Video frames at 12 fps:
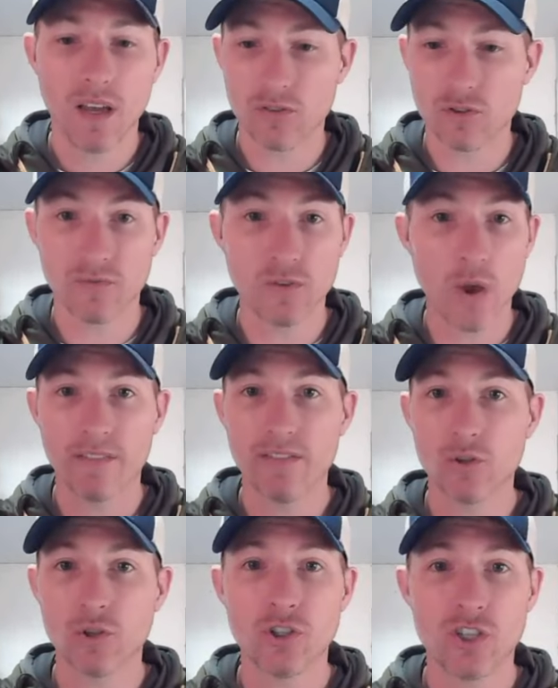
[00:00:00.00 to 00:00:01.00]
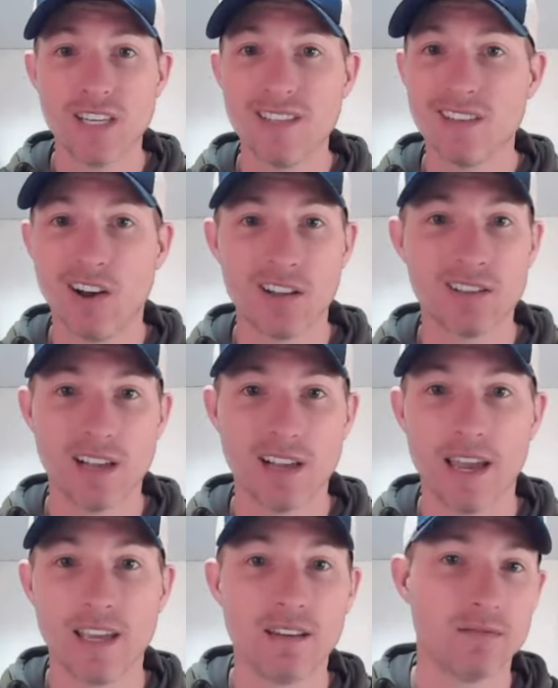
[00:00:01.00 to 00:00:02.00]
And so if you have those sheets on
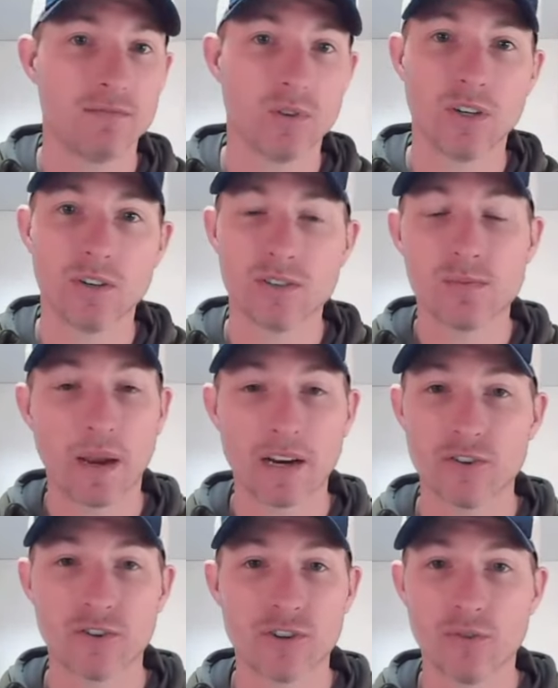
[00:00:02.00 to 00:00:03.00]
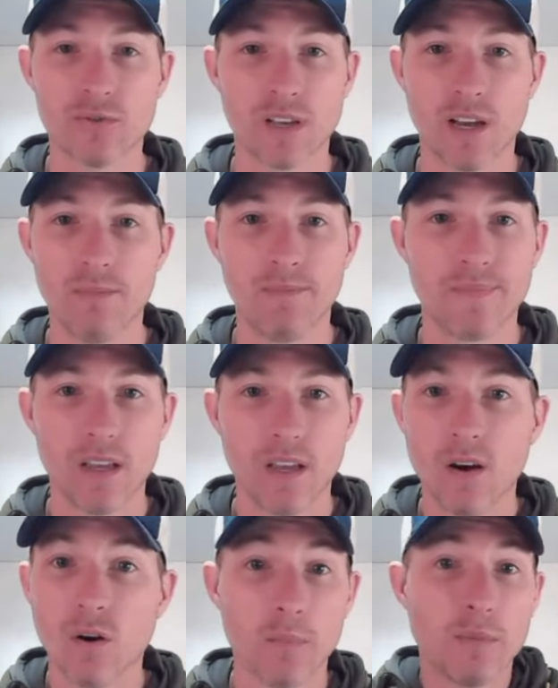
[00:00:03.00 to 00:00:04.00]
site when your inspector shows up,
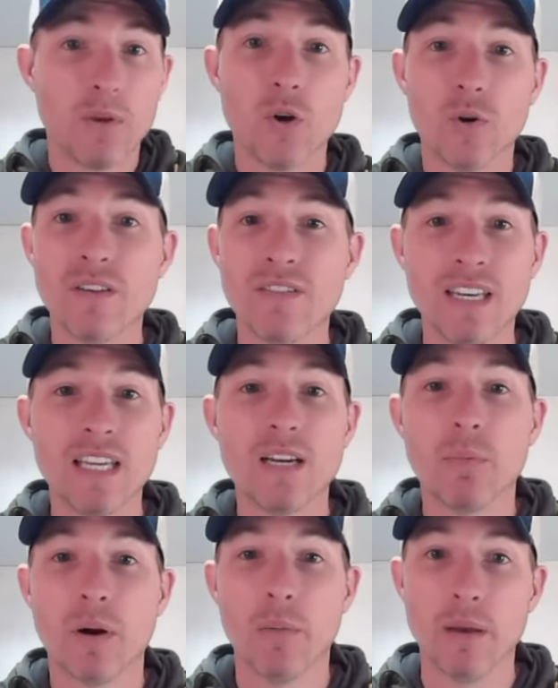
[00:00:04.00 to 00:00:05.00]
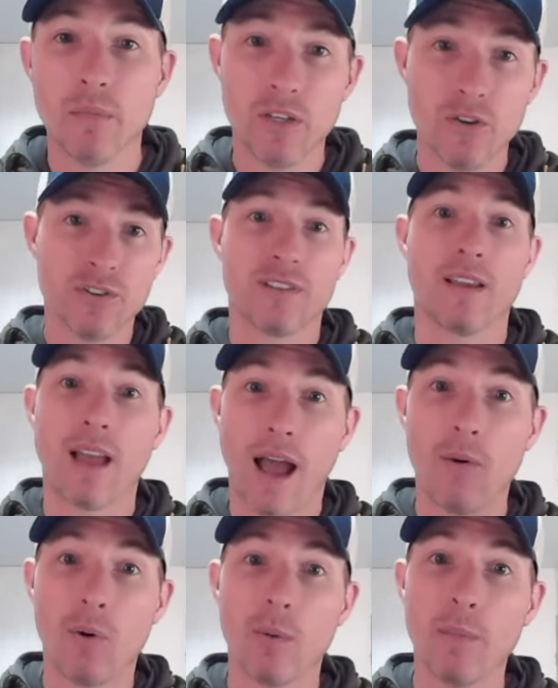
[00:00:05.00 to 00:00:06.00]
or maybe you don't even need a permit, but you're just like,
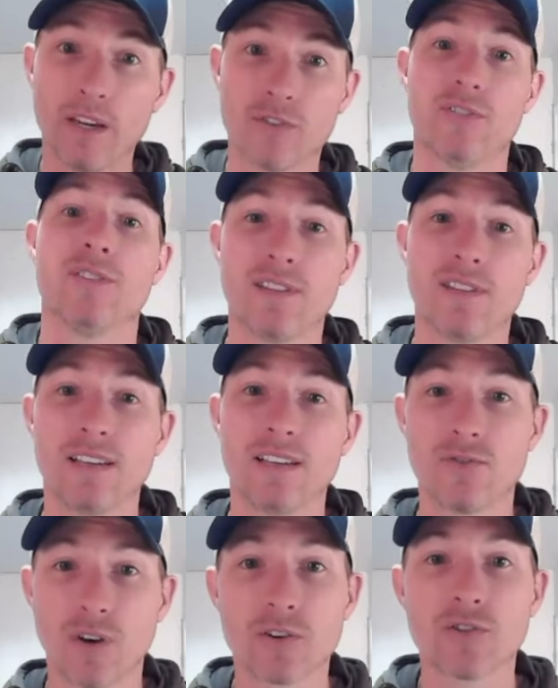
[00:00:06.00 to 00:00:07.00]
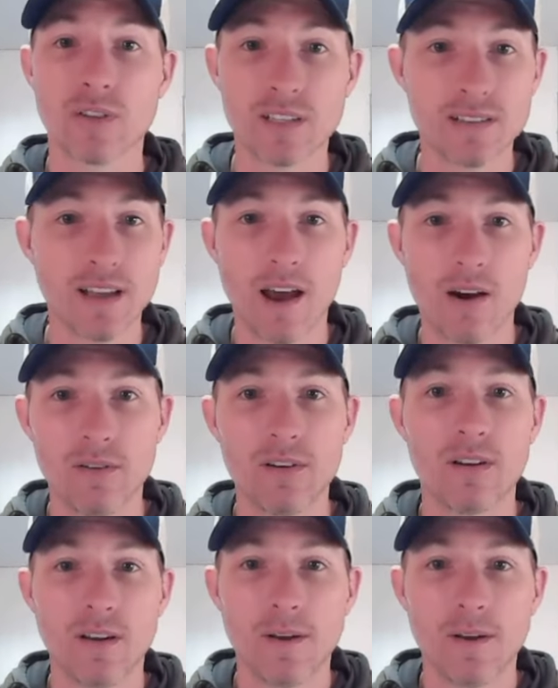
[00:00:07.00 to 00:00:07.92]
I want to make sure this thing's structurally sound,